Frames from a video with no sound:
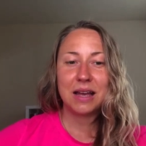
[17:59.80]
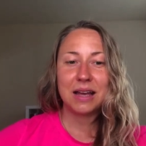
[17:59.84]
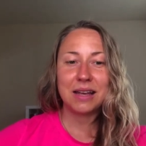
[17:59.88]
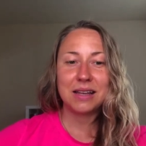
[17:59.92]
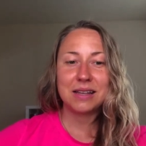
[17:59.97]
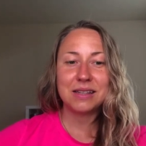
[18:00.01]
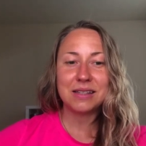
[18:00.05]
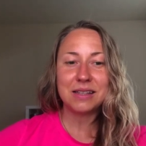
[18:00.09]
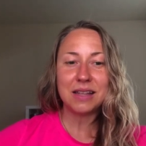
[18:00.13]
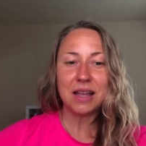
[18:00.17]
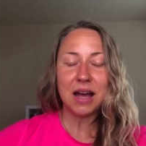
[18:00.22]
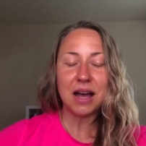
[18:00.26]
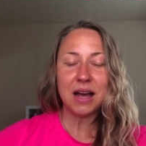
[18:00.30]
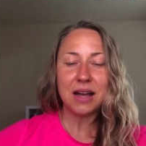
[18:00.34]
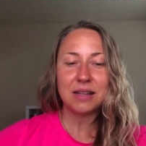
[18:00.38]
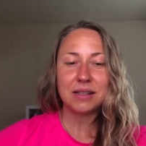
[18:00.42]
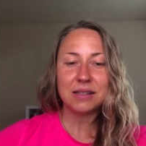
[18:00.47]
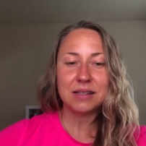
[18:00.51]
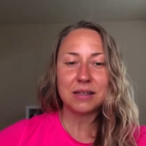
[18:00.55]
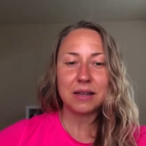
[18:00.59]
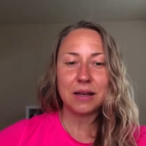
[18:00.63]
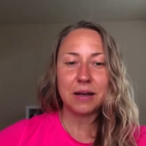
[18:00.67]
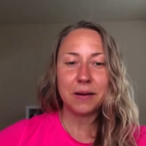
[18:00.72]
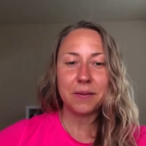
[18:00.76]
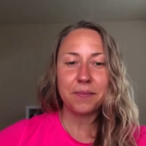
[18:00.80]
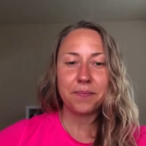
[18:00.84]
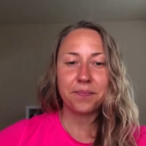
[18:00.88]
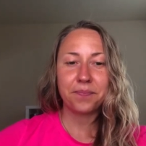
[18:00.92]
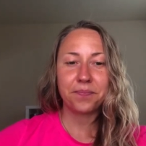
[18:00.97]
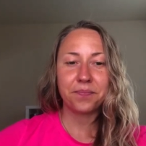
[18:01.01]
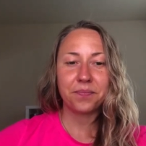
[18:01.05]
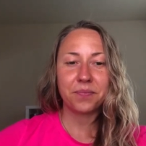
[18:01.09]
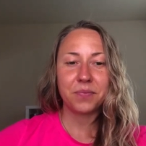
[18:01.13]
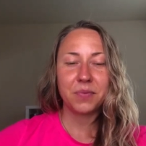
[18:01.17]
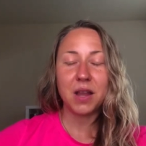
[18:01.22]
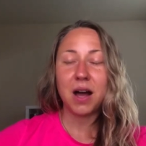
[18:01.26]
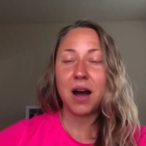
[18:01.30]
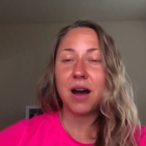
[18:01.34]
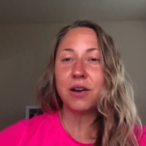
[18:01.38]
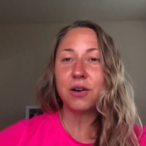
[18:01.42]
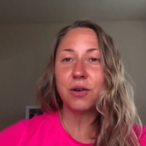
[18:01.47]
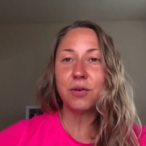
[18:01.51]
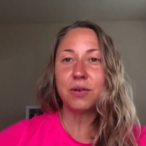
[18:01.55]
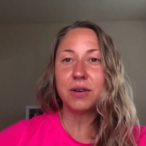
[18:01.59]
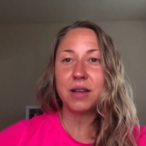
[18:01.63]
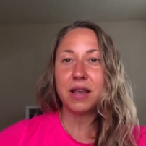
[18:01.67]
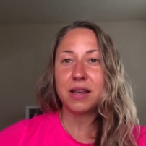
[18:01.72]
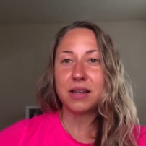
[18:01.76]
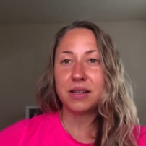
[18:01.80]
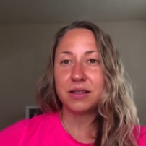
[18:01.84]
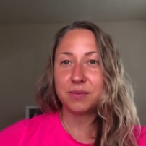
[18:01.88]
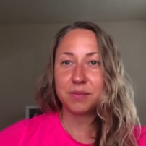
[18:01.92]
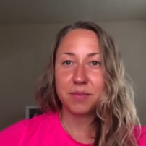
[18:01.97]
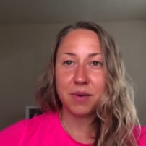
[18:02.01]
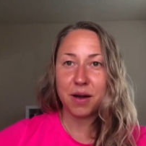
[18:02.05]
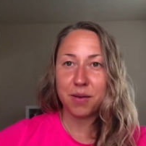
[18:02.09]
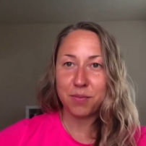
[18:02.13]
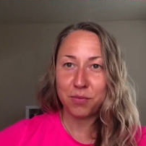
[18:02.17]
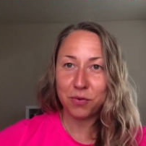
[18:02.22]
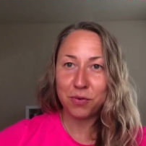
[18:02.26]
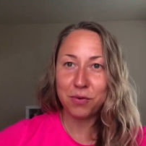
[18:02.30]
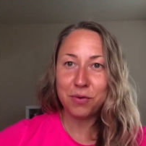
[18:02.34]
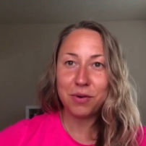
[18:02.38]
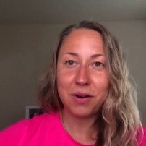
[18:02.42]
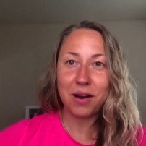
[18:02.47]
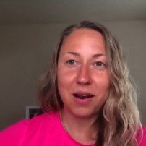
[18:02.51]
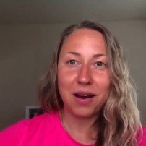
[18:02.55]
is that um, not only is my mood